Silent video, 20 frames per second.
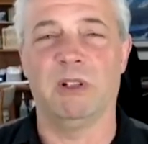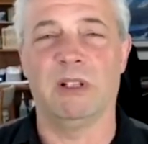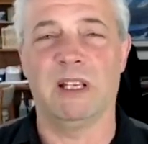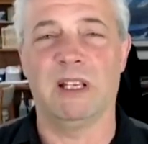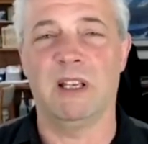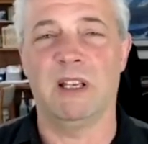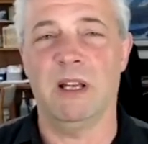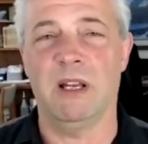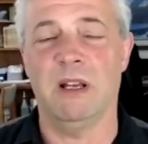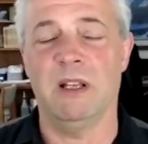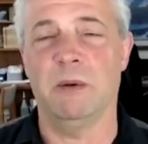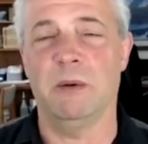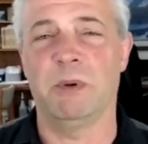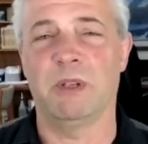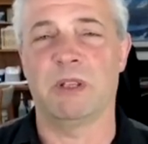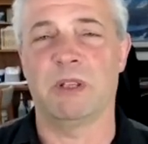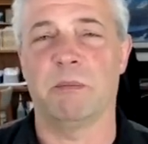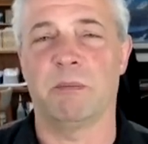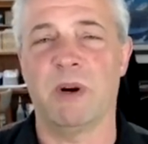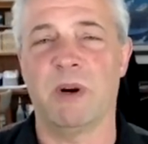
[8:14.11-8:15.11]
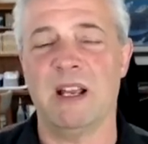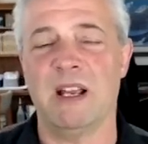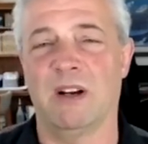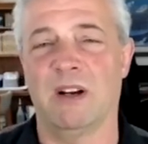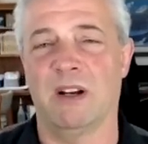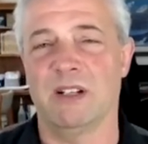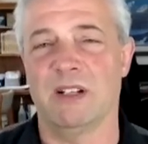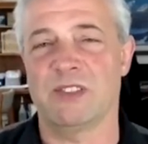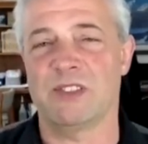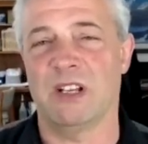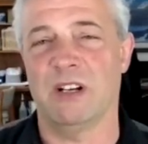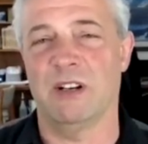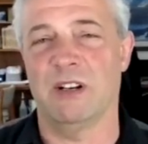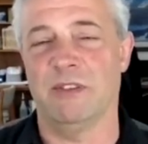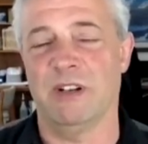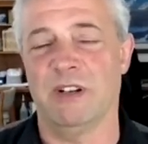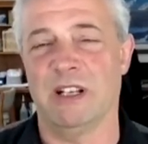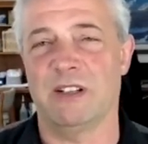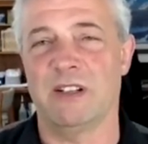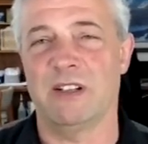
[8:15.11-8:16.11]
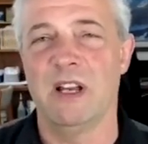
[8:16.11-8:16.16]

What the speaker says: like you put the brake on, instead of it,